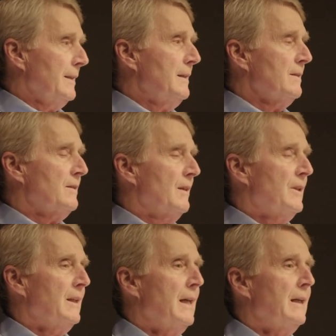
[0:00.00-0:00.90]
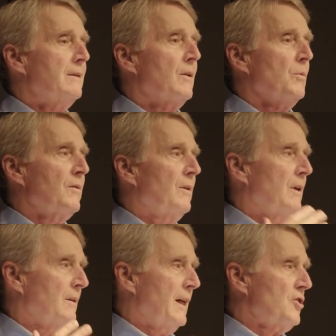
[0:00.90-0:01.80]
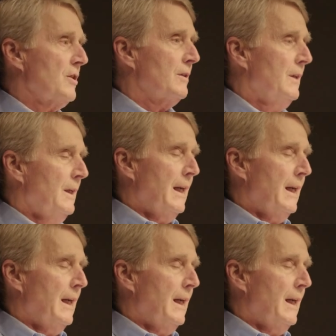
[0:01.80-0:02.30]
1978, there was an election,